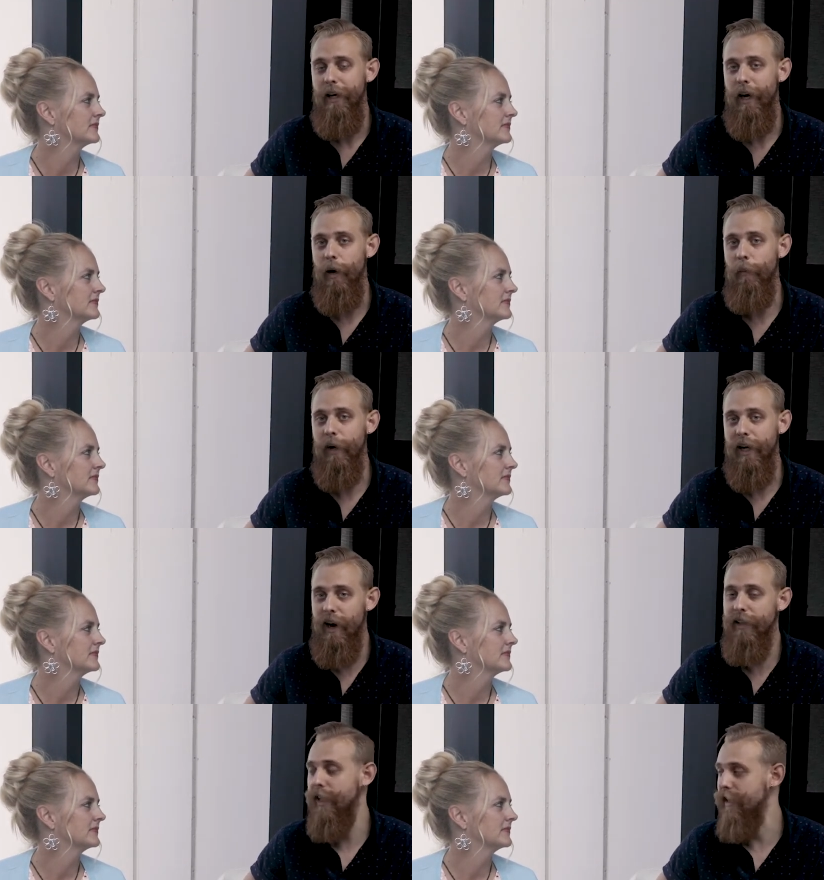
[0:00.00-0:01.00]
Speaker 1: But
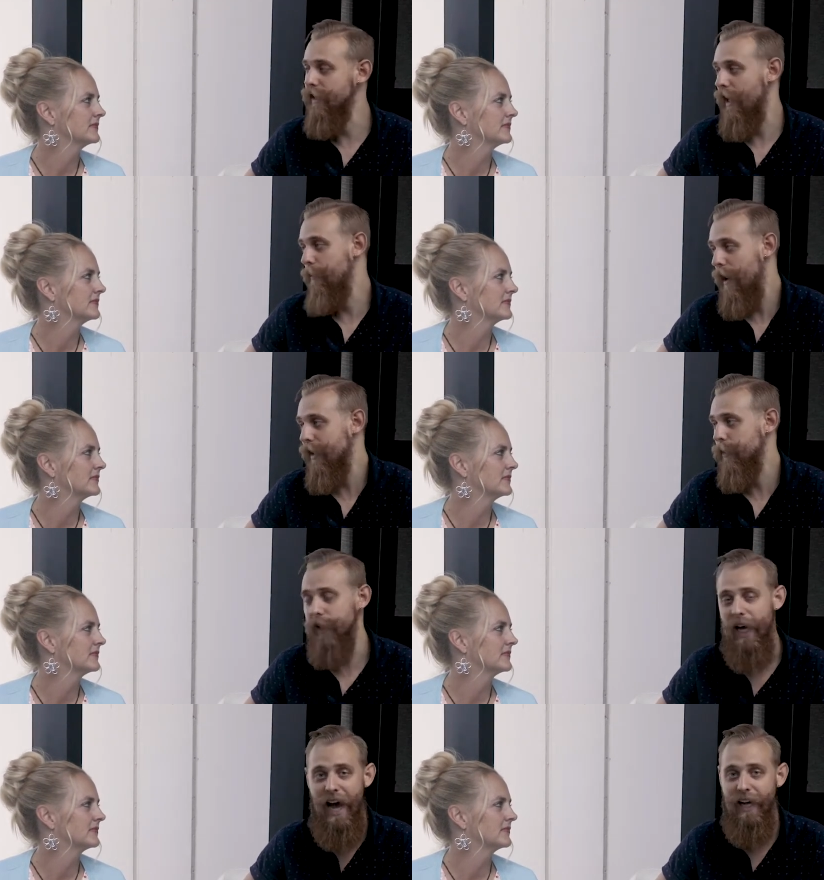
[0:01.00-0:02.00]
content is not
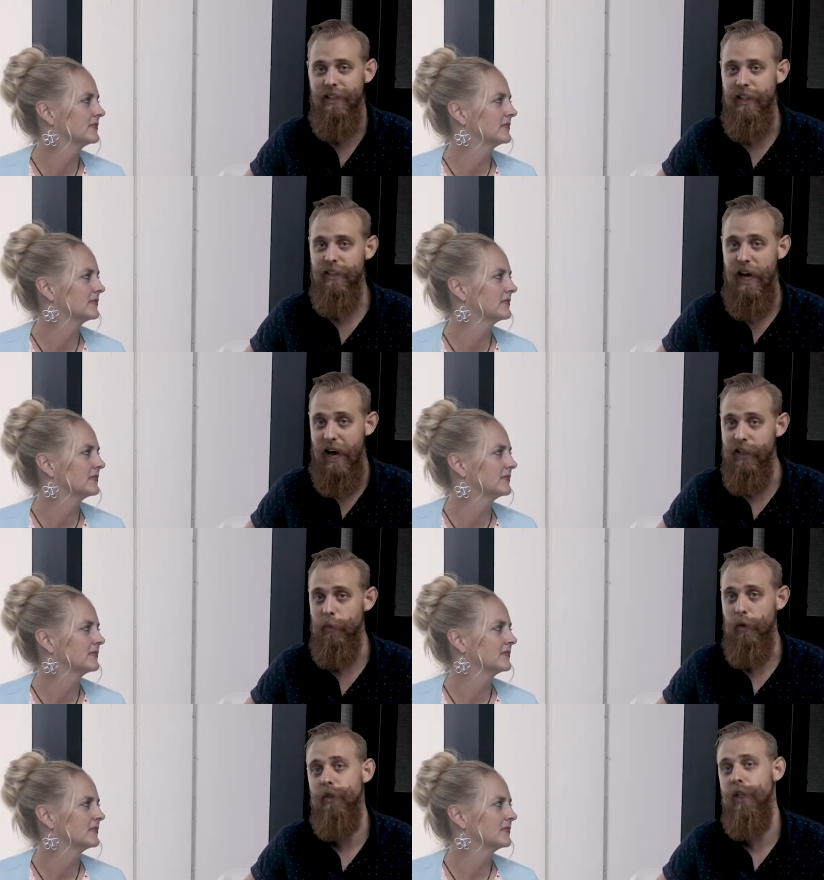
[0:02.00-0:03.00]
impossible to access as
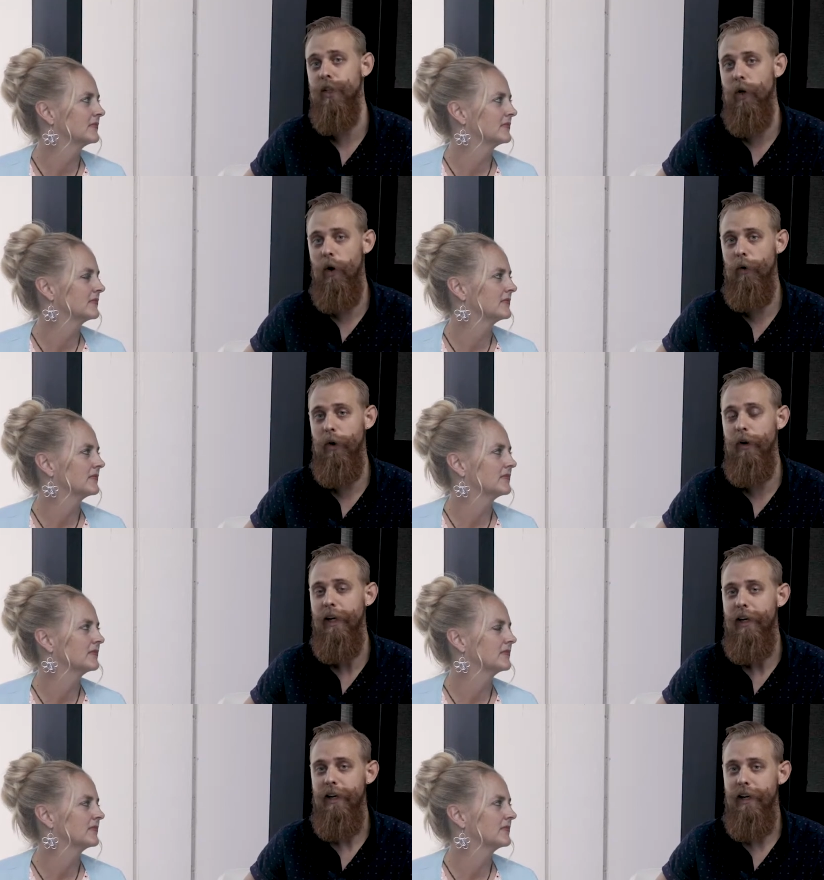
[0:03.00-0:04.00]
a birth center owner.
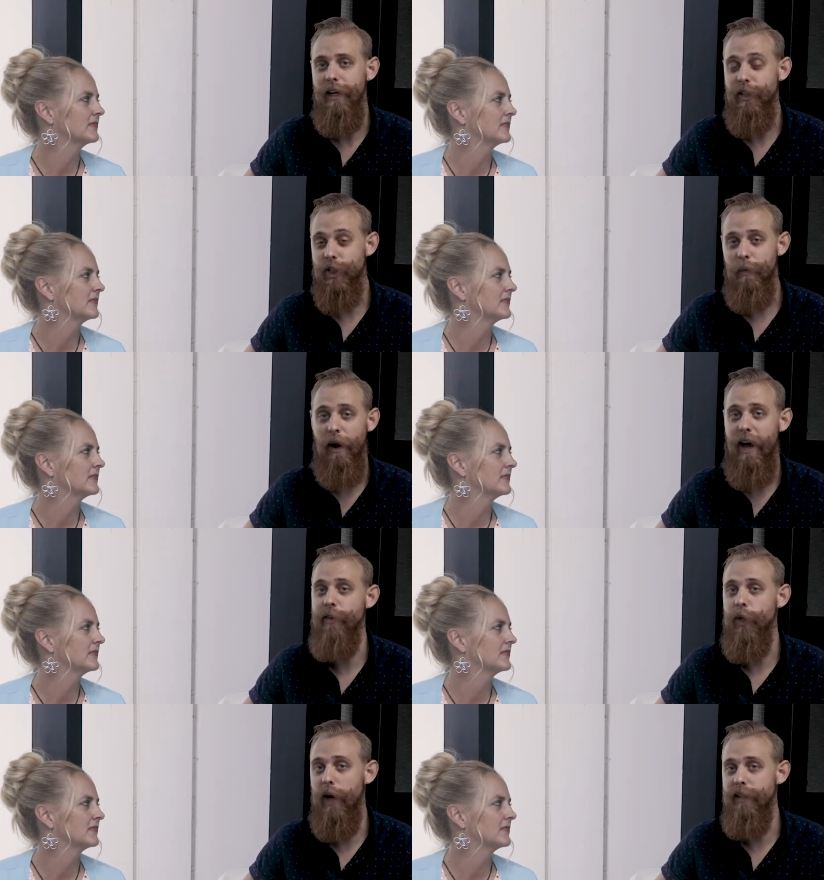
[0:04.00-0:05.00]
It's just about
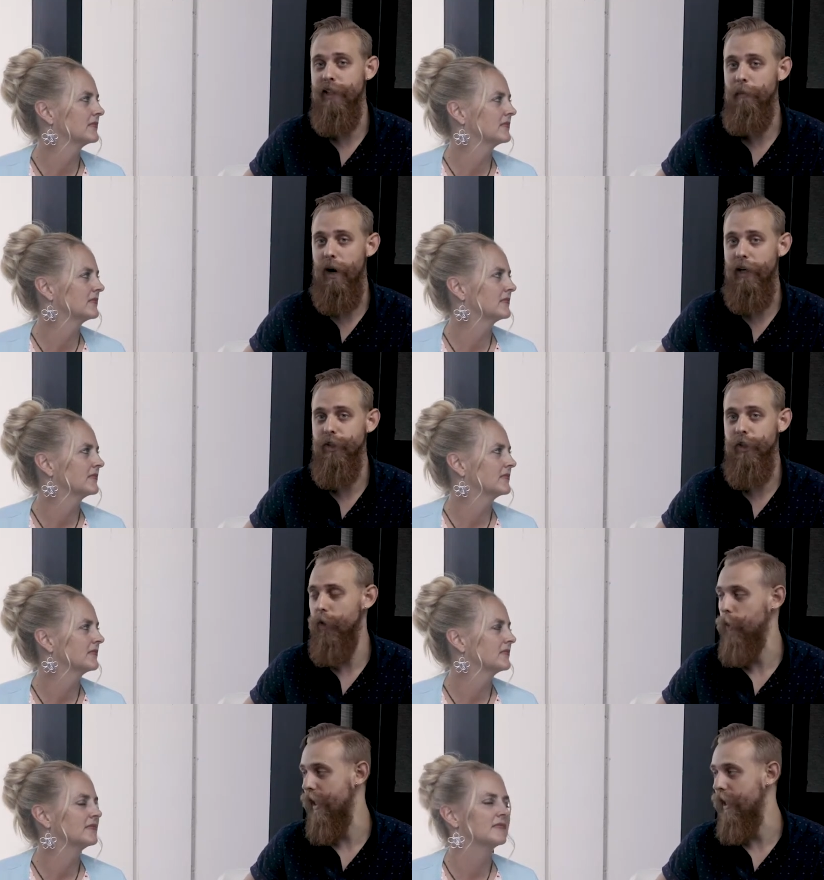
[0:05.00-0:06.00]
having the right team behind you to
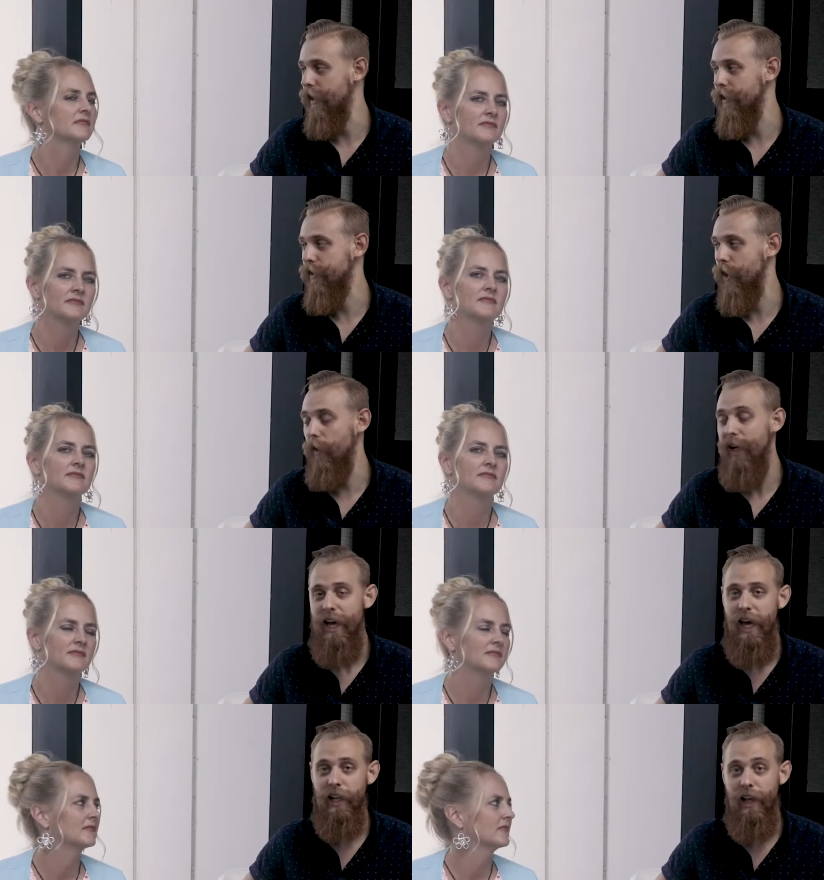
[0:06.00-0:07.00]
create it. So
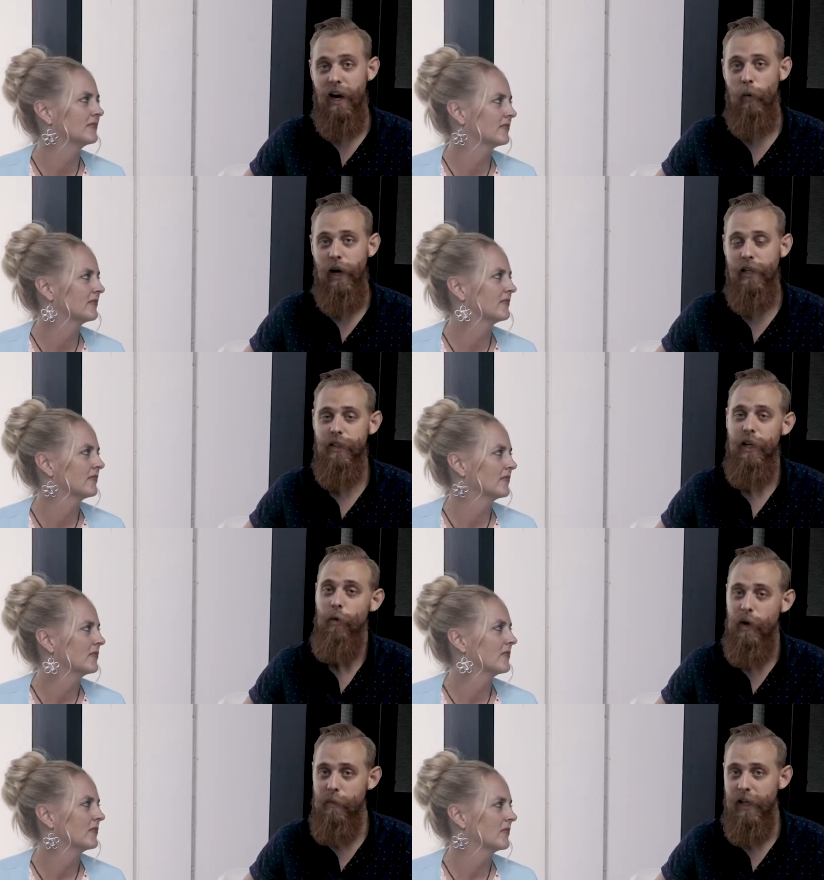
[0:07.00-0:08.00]
in a lot of ways,
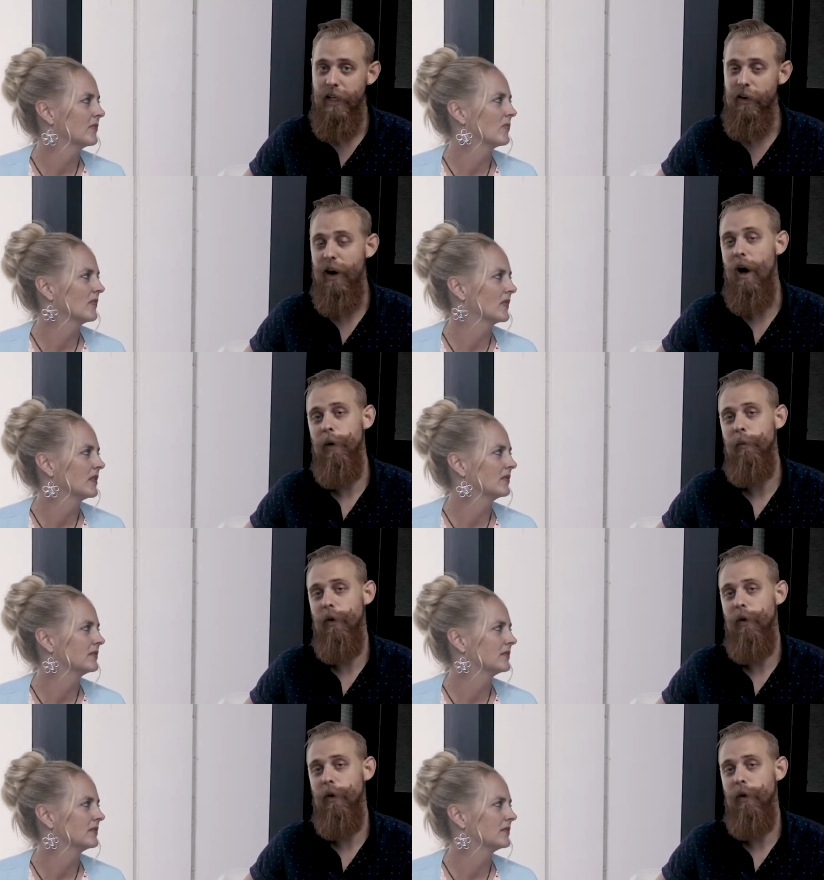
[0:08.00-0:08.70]
we've been here helping